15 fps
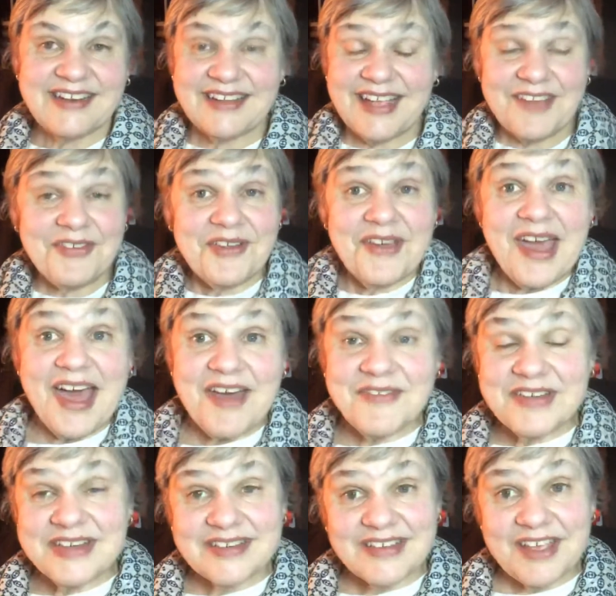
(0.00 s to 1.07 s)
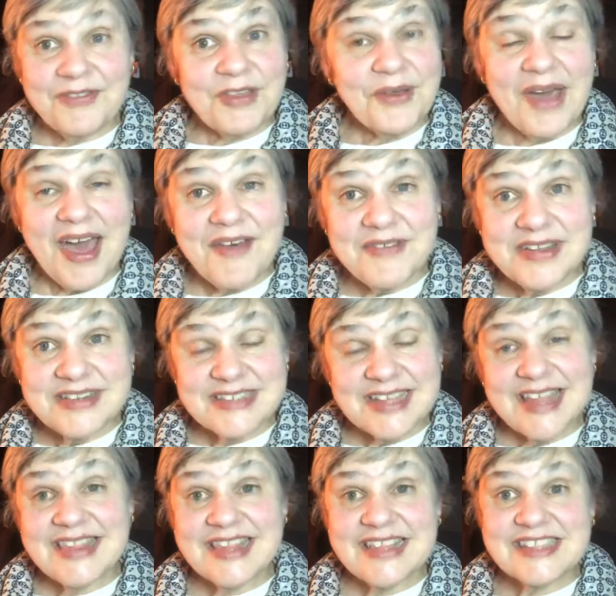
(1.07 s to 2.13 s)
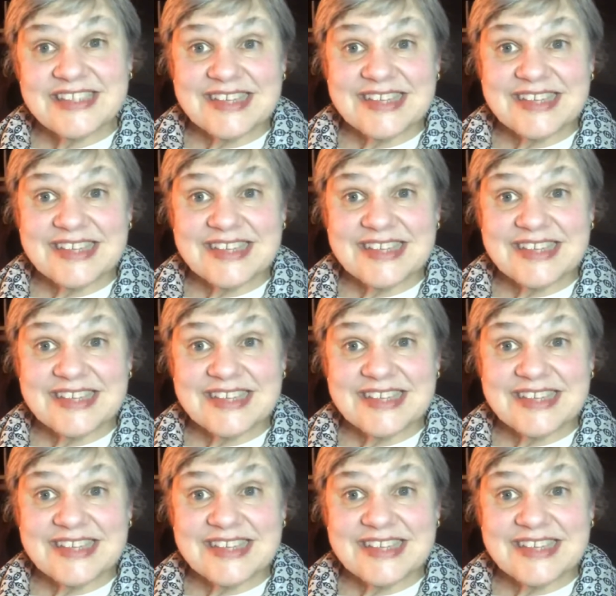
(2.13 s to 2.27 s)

If you haven't done this